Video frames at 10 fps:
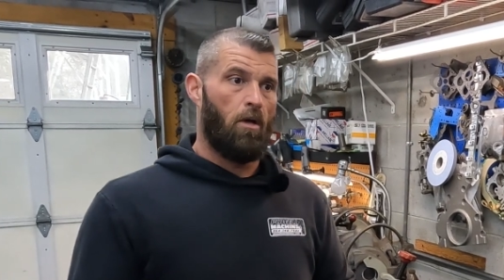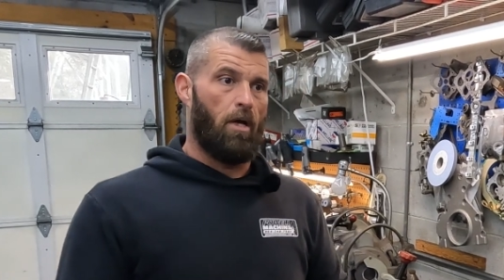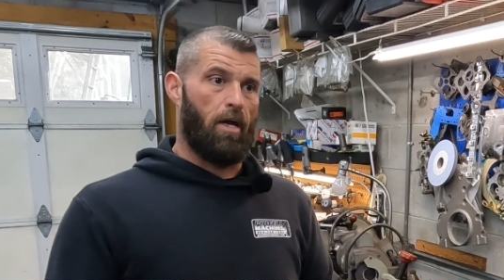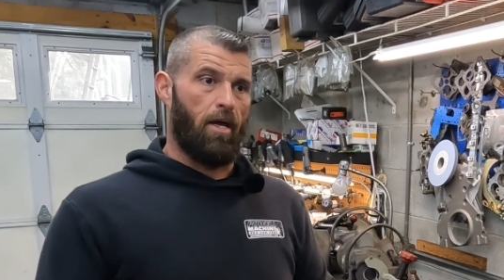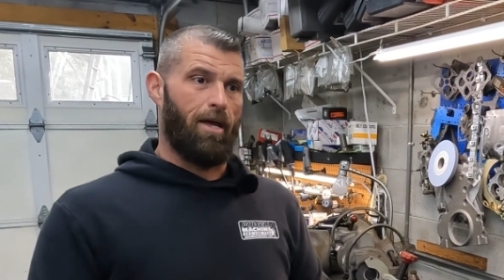
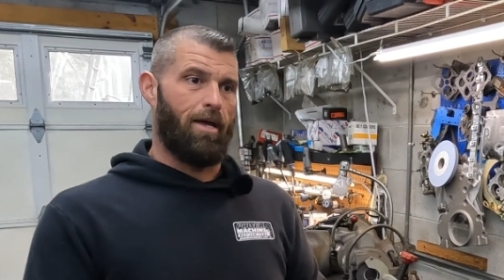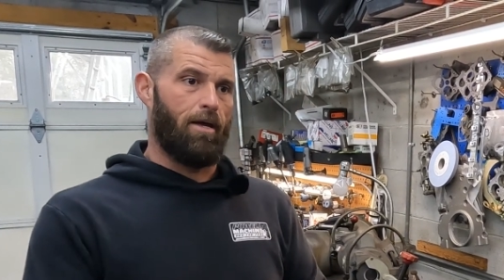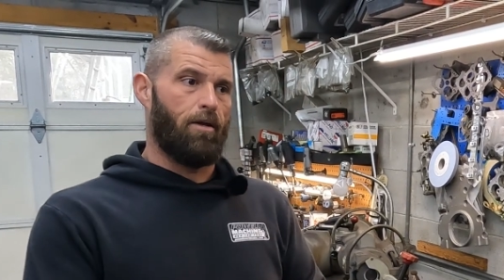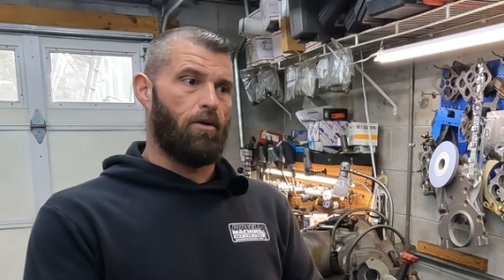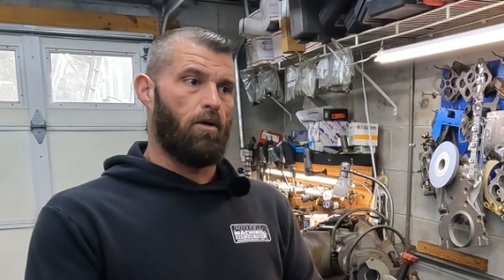
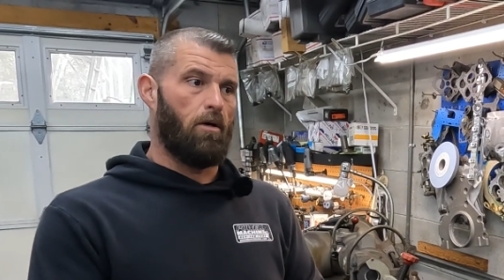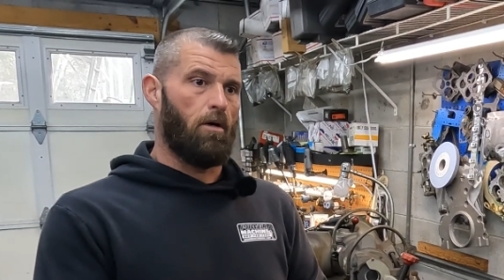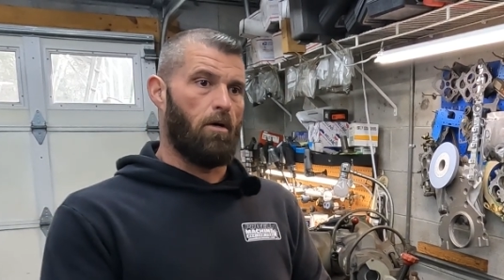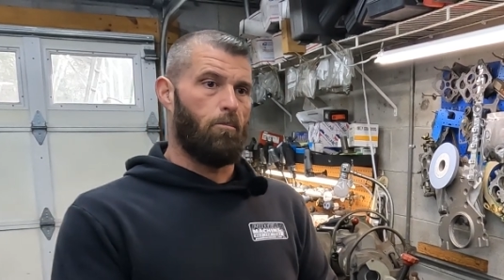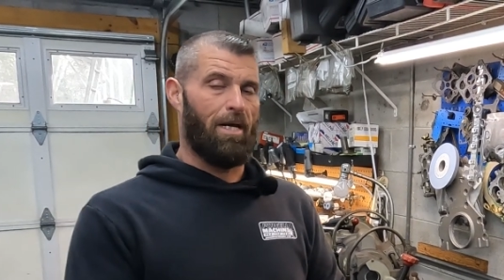And
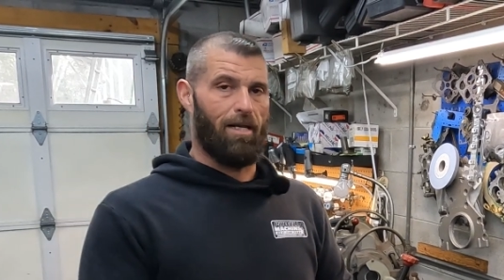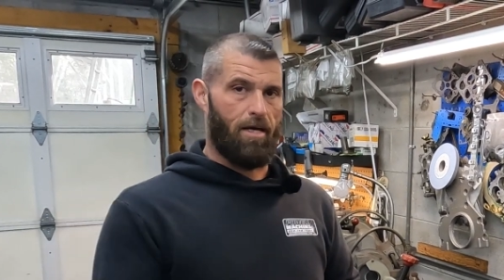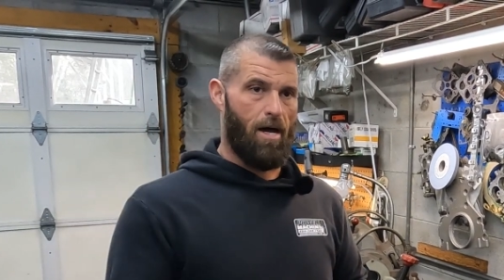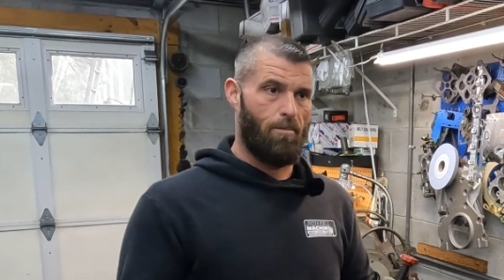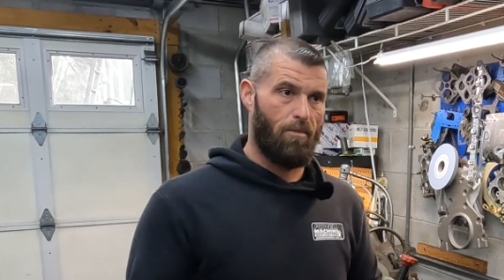uh, Billy
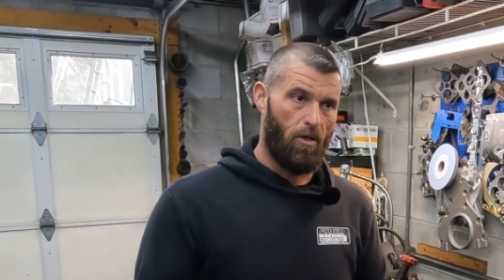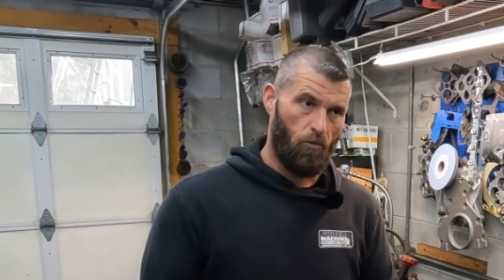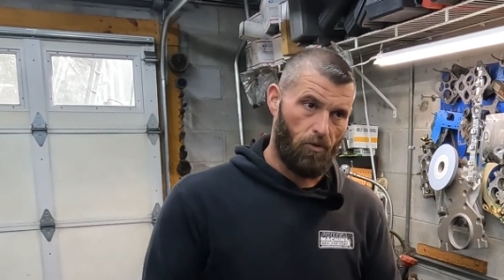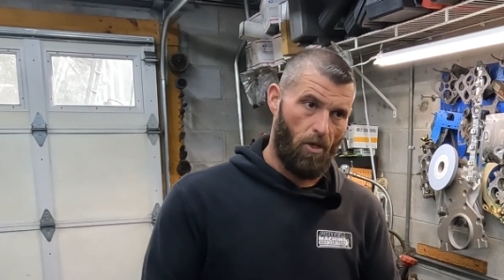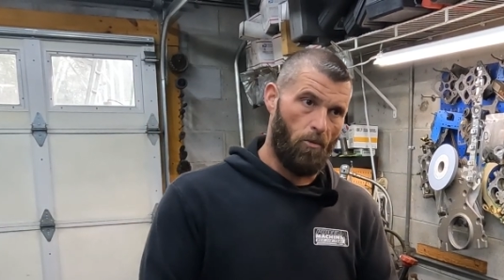
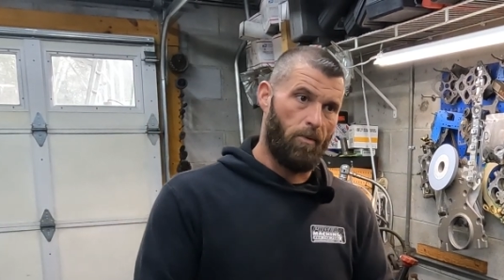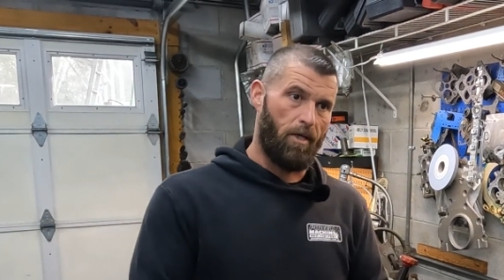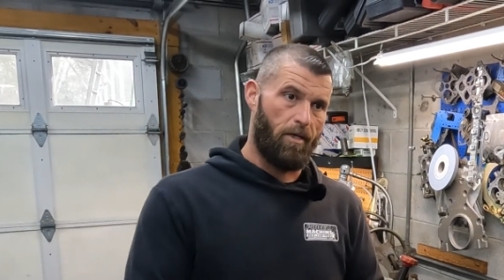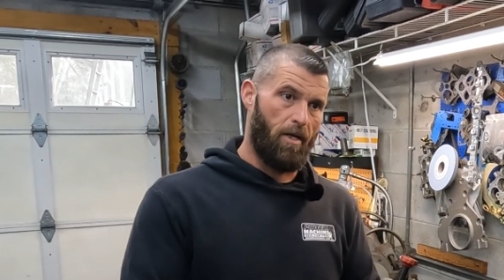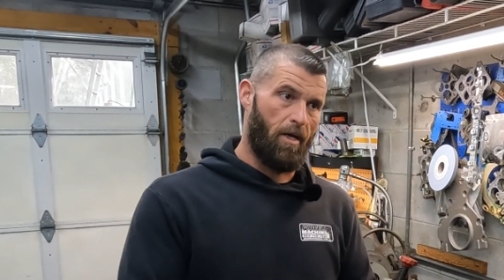Godbold told
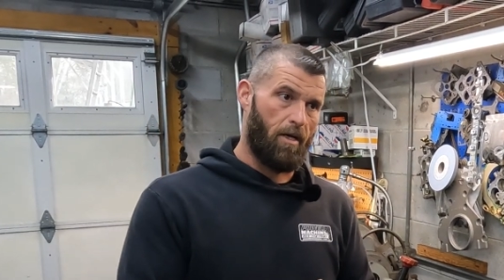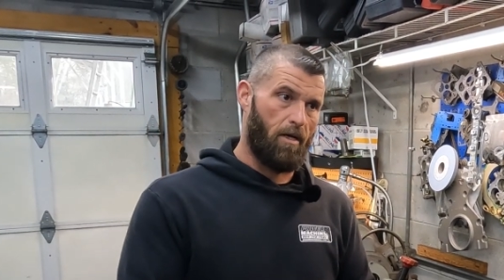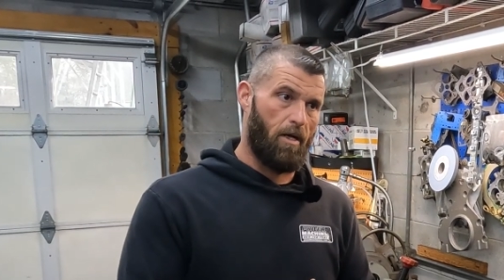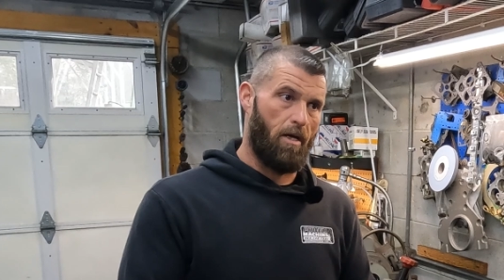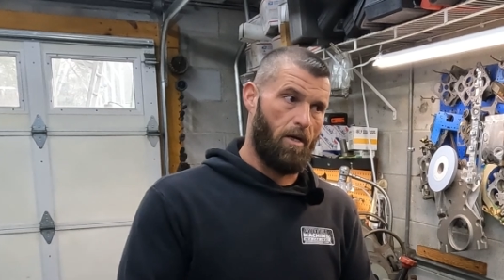me that
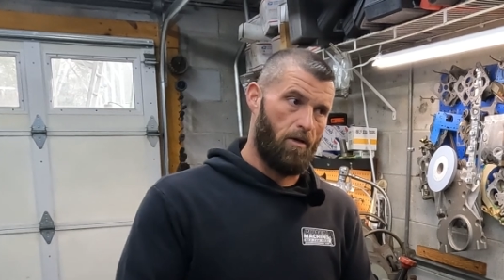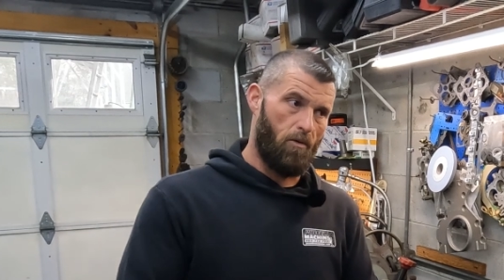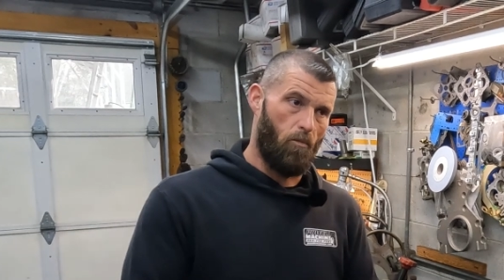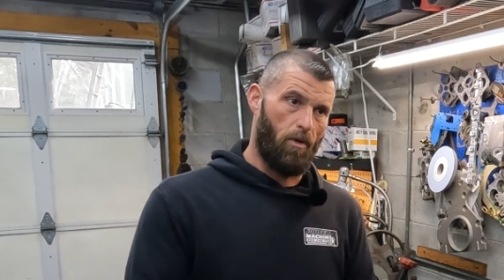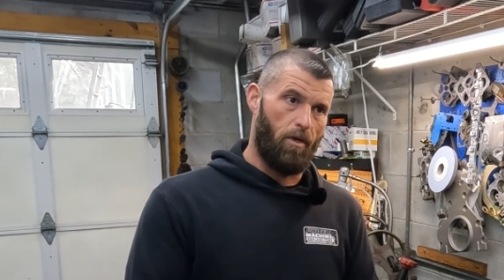eh,
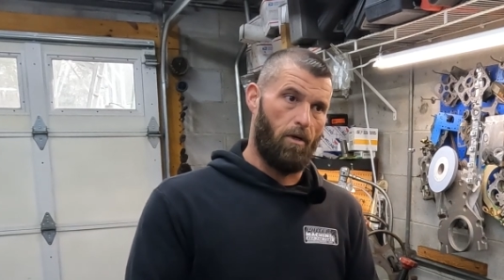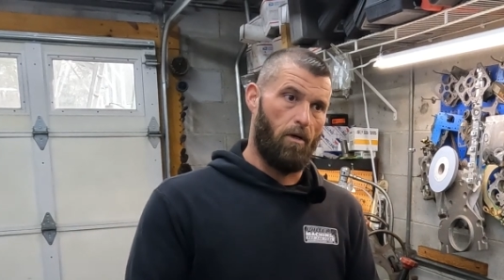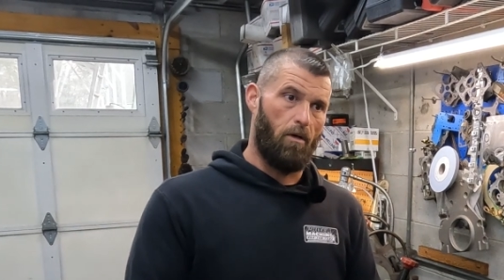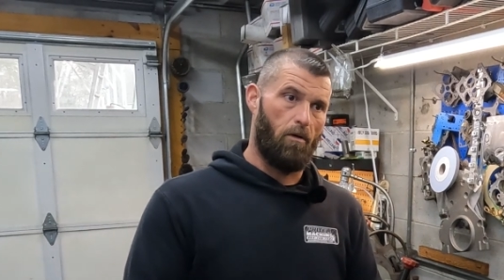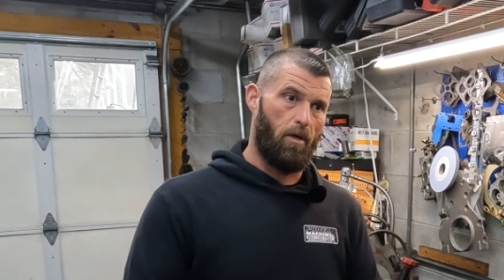when
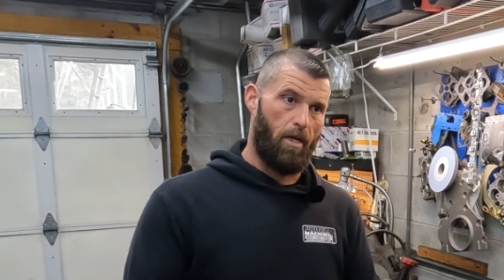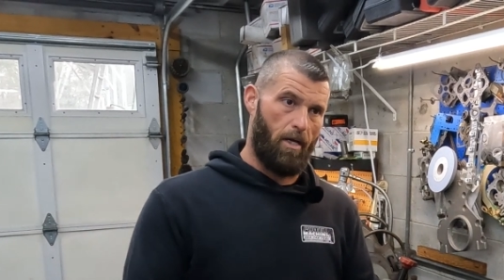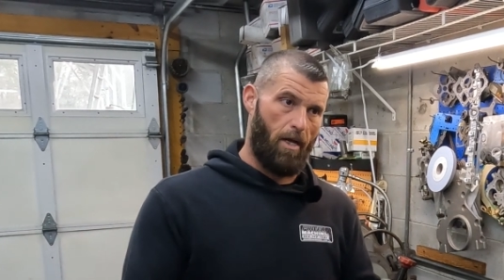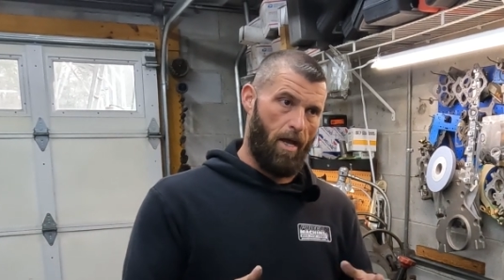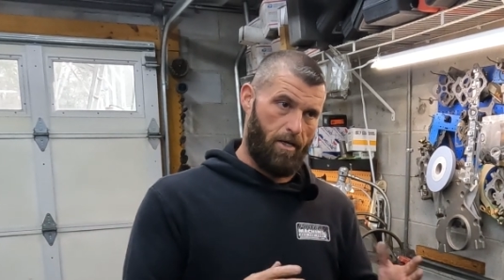uh,
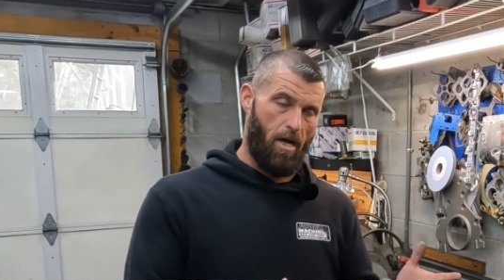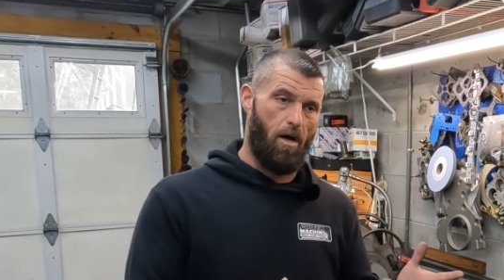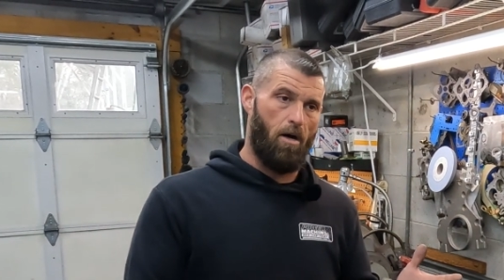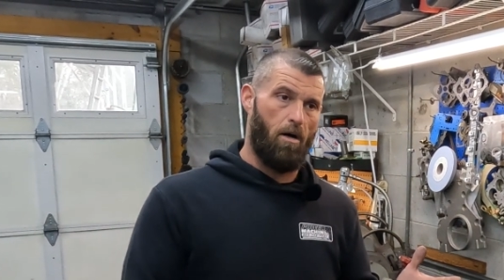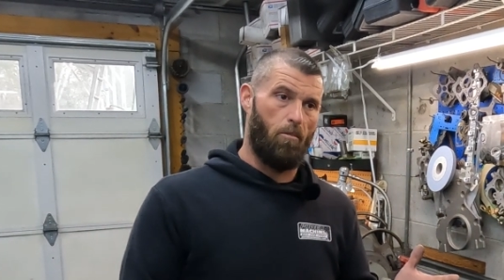at
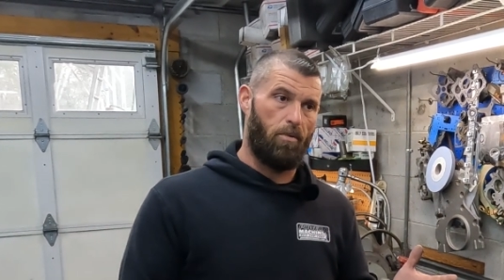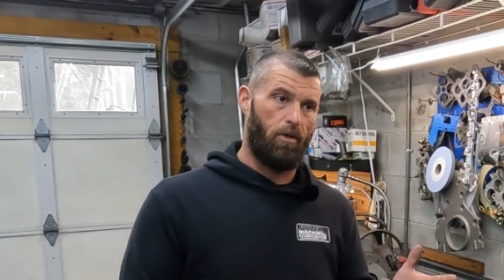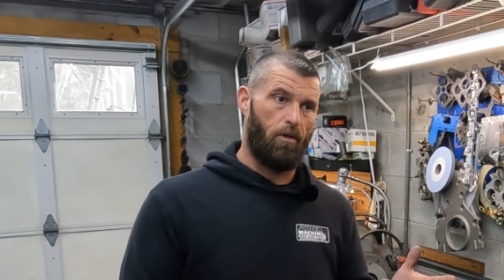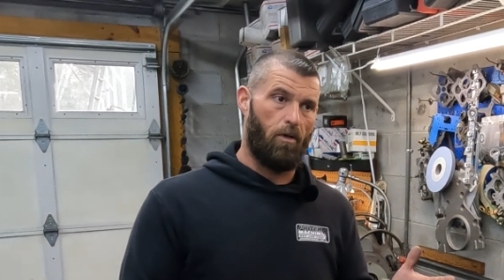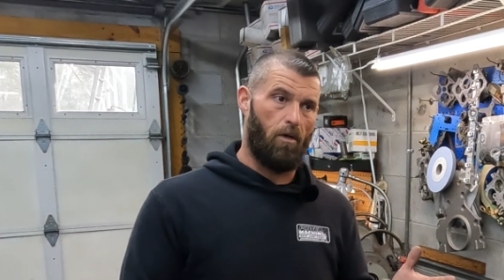comp,
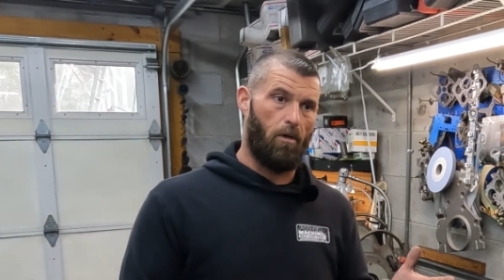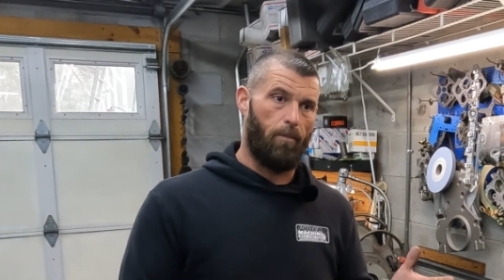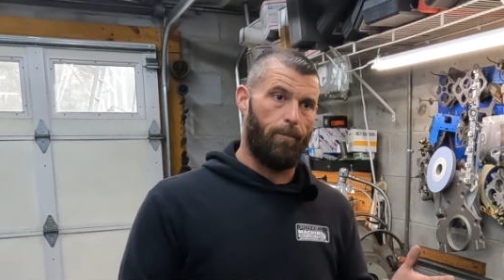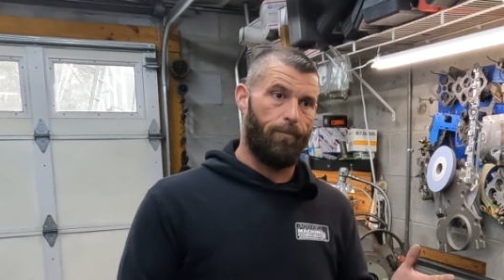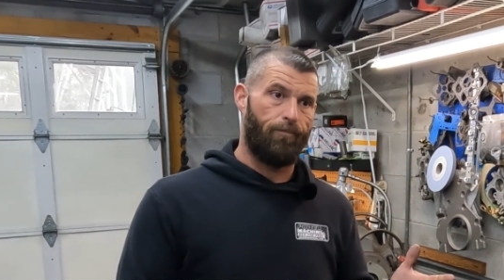
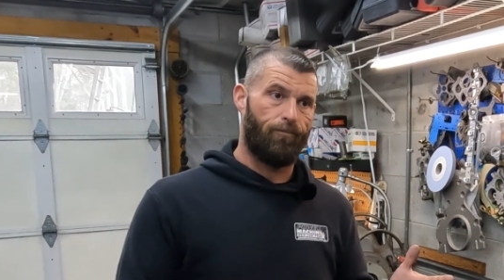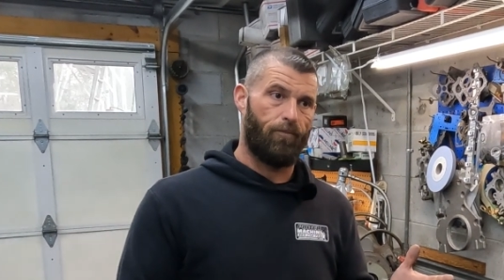um,